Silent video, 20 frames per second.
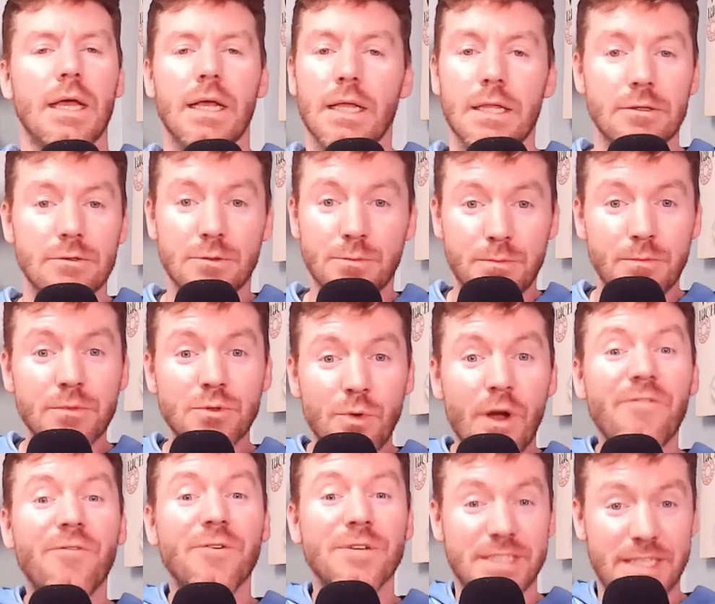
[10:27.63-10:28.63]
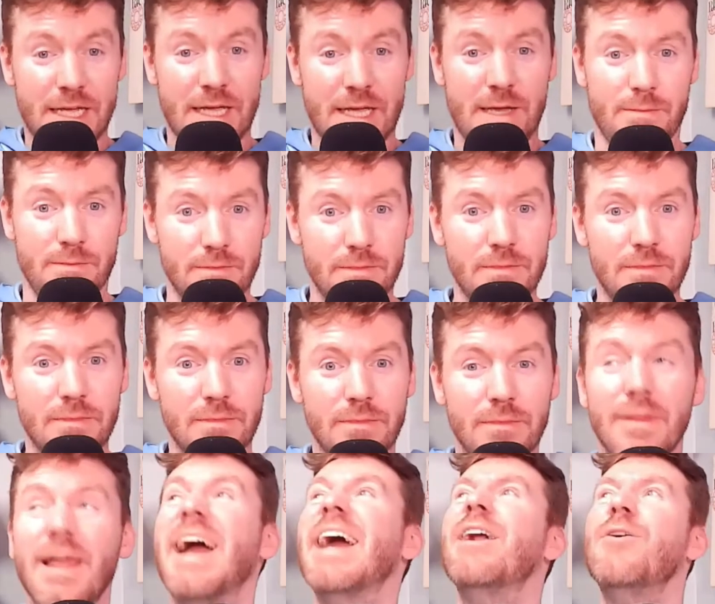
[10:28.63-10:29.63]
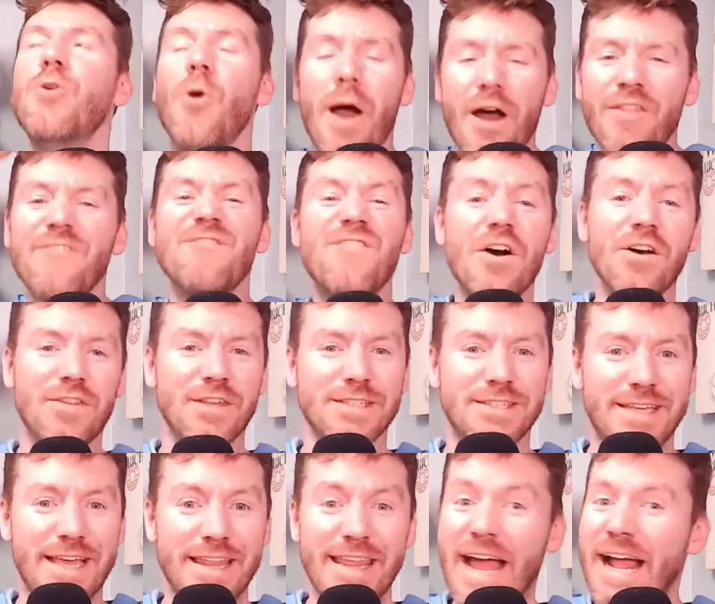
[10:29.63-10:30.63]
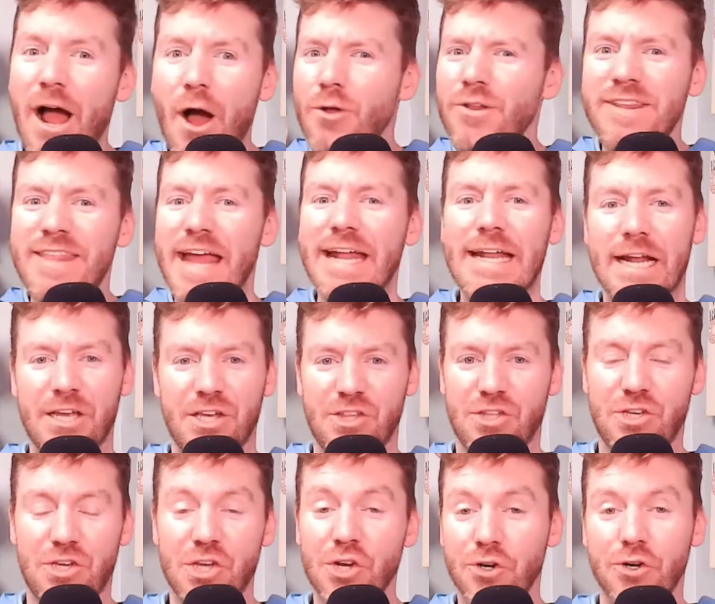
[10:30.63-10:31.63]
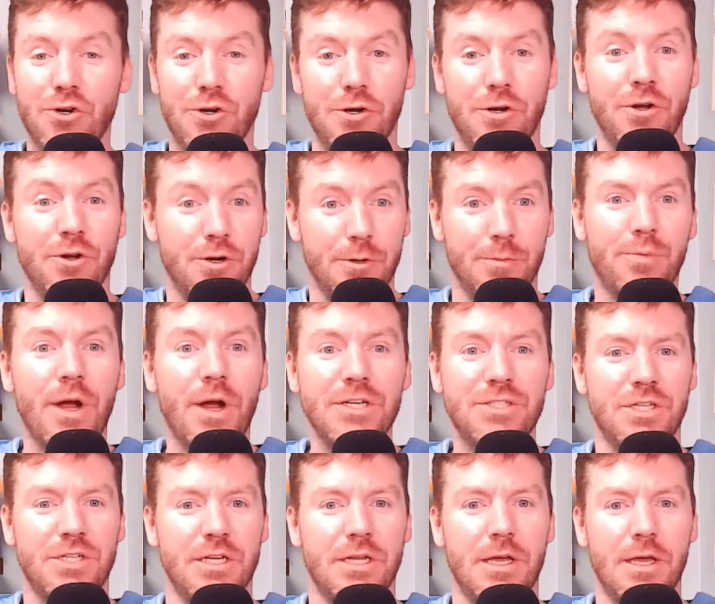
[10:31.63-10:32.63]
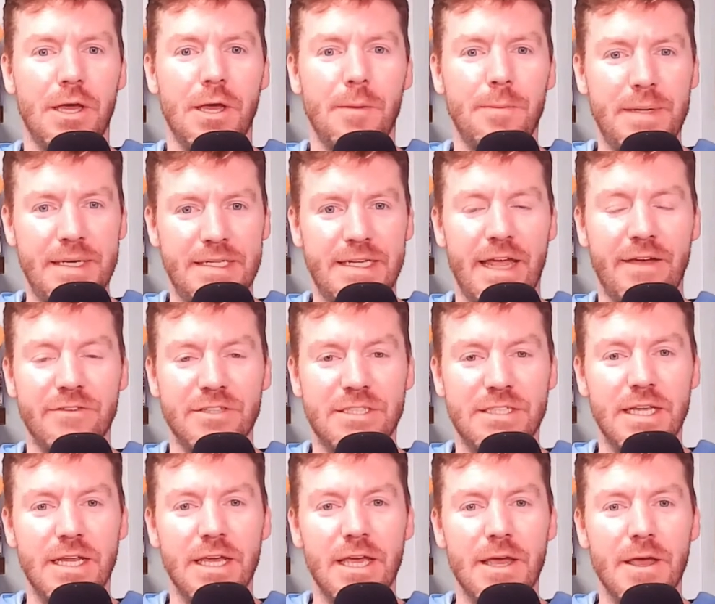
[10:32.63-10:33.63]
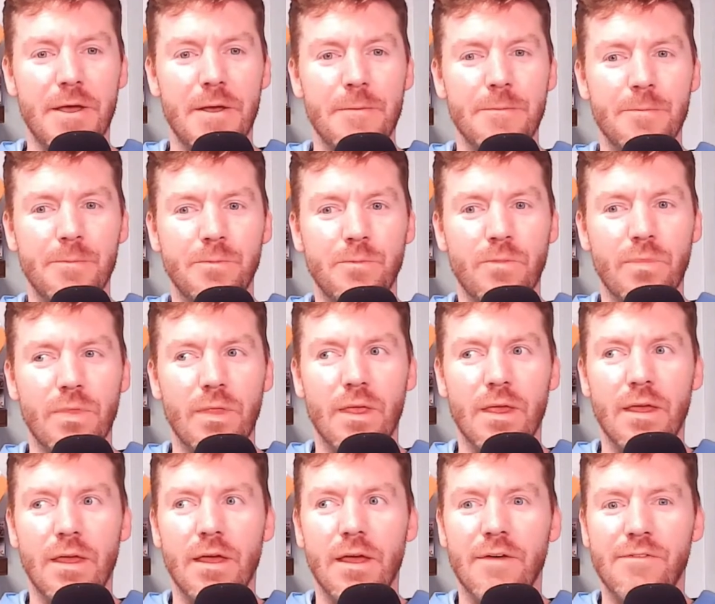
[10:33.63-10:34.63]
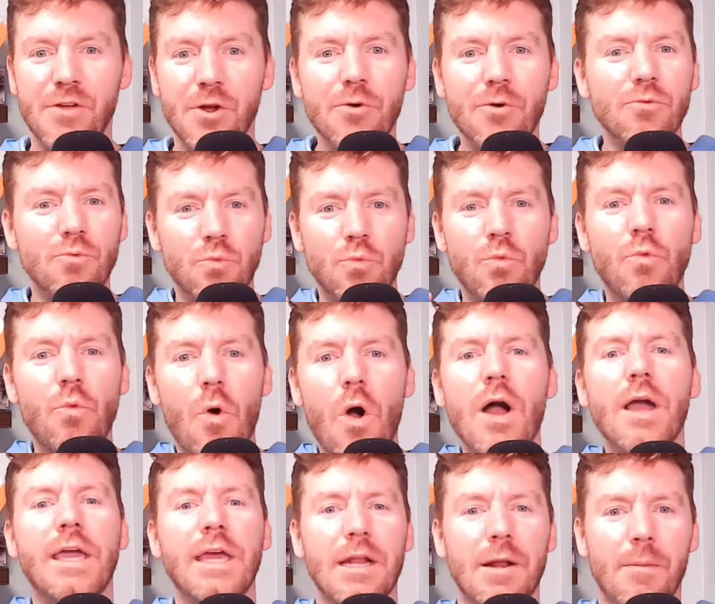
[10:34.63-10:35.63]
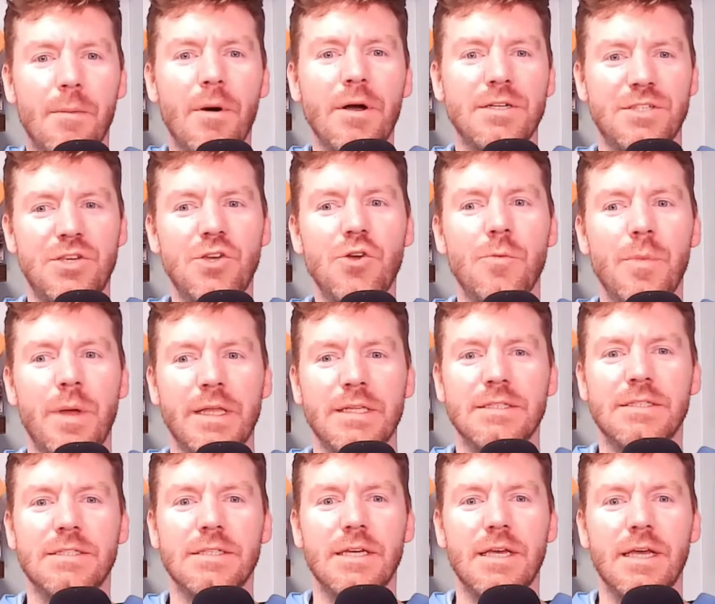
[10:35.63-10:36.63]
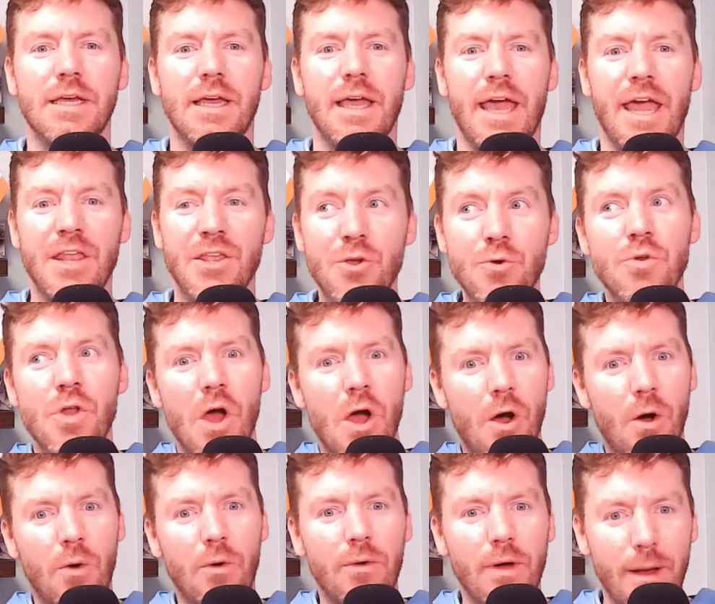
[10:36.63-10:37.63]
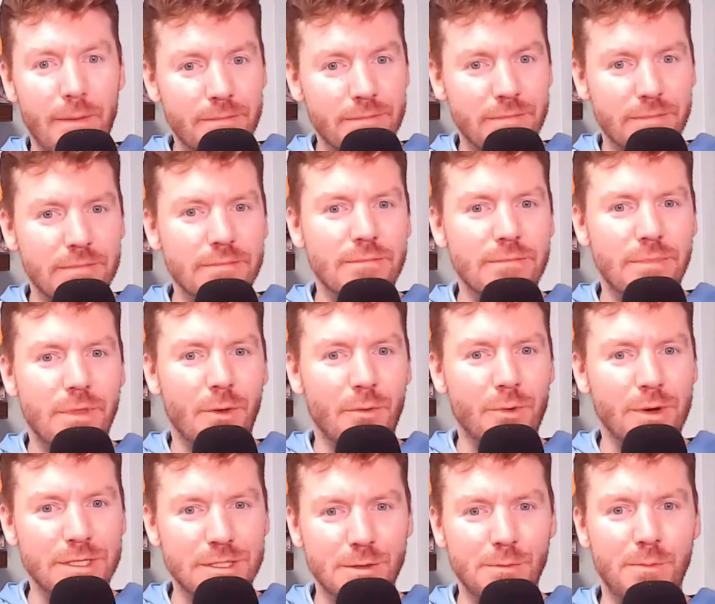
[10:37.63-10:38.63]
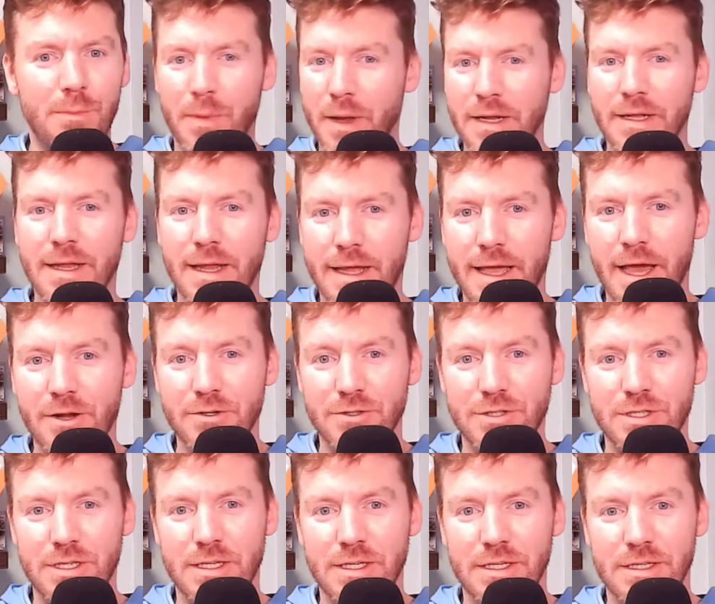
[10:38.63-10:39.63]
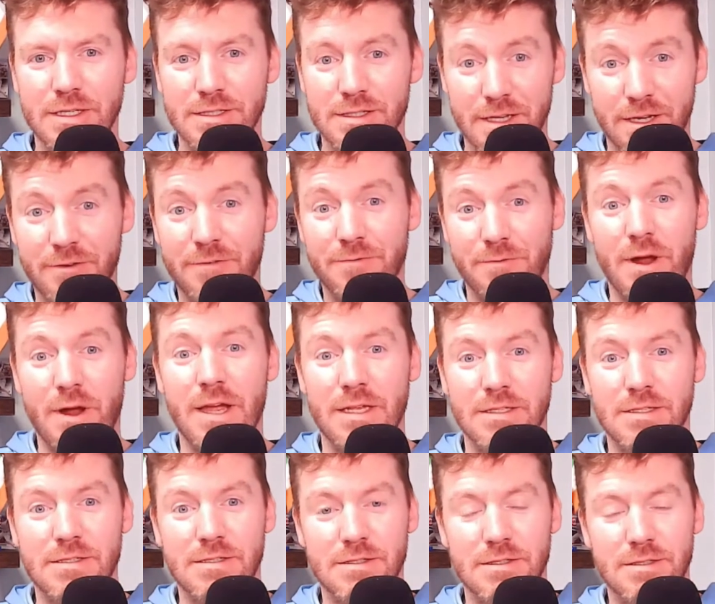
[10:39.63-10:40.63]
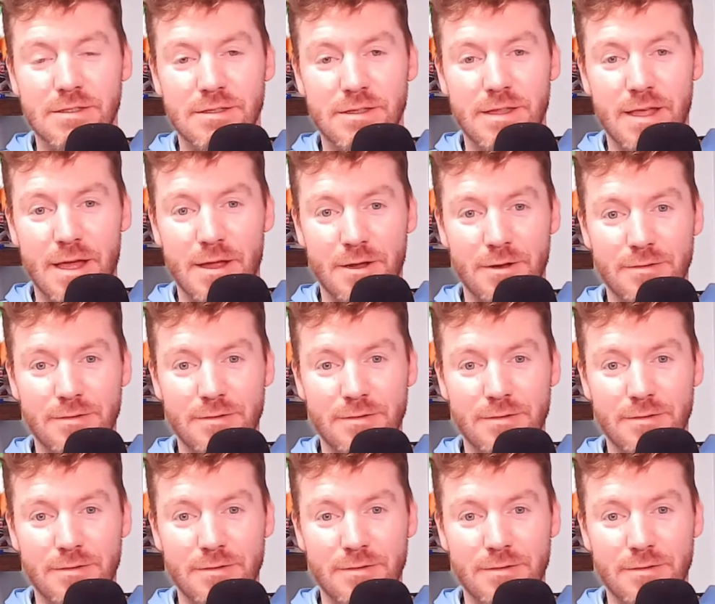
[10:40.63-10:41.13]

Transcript: It was reference to him. I don't know how the fuck this guy, how did that not cure your depression, Pete Davidson? If you're walking amongst humans and you know, I'm the reason Big Dick Energy is like a phrase that